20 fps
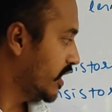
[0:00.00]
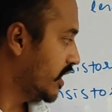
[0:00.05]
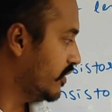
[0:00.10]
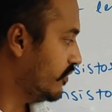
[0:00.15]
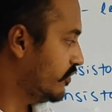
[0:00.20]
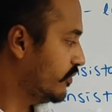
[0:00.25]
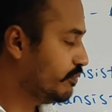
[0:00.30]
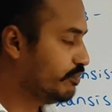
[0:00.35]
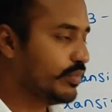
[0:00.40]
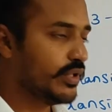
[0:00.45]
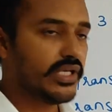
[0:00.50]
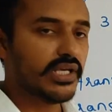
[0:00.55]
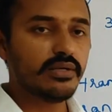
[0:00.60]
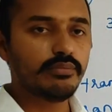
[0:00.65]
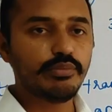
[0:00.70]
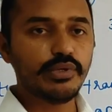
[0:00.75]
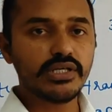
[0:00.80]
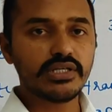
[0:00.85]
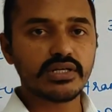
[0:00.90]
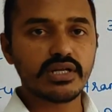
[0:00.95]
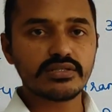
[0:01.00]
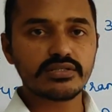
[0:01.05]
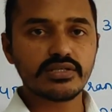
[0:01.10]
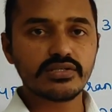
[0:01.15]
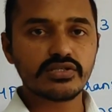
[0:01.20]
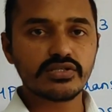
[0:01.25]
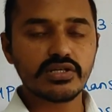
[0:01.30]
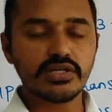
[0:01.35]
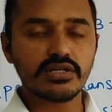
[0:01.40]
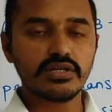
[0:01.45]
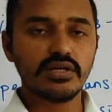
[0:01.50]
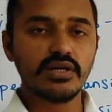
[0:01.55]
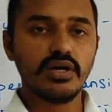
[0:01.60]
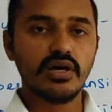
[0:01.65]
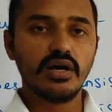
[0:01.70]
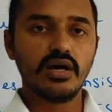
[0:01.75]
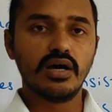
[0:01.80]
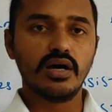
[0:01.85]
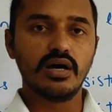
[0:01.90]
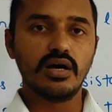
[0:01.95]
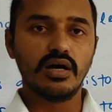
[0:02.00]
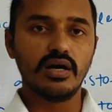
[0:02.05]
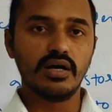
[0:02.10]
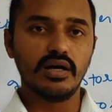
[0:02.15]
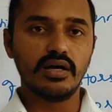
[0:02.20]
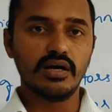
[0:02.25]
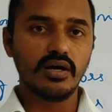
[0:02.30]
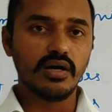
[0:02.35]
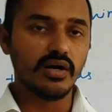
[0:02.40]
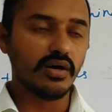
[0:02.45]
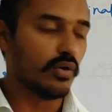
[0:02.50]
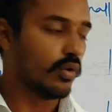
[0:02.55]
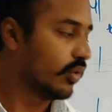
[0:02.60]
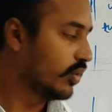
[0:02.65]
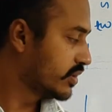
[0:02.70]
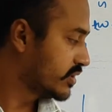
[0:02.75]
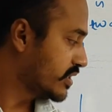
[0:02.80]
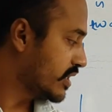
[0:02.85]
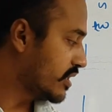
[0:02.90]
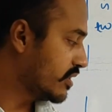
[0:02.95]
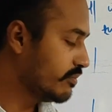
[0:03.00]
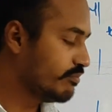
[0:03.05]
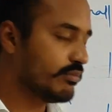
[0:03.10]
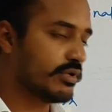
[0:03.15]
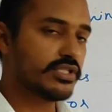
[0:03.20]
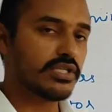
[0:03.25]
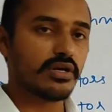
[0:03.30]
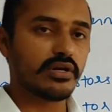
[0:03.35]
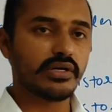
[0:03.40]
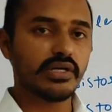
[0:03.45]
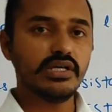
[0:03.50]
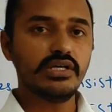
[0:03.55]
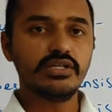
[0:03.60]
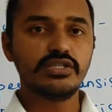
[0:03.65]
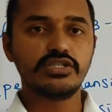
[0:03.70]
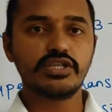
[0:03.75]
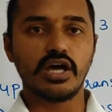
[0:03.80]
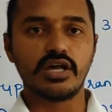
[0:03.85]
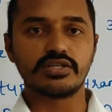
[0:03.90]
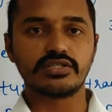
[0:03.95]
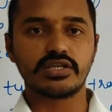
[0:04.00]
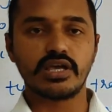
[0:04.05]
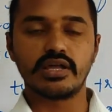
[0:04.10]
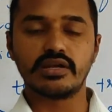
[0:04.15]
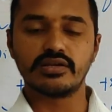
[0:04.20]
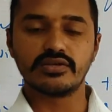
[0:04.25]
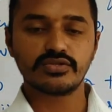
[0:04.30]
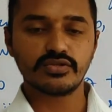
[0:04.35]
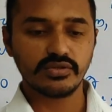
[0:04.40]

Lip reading: If PNP transistor, holes are majority charge carriers.